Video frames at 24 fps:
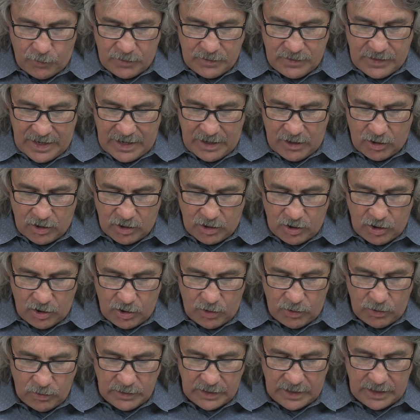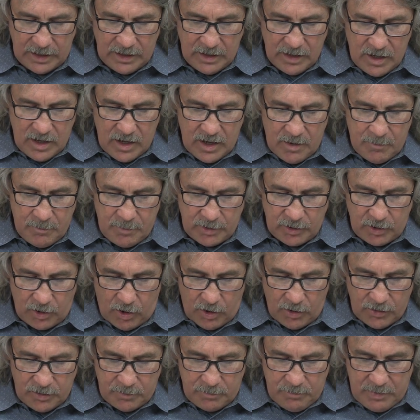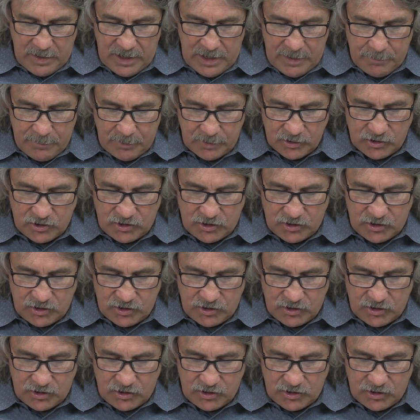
they are holy, but all the people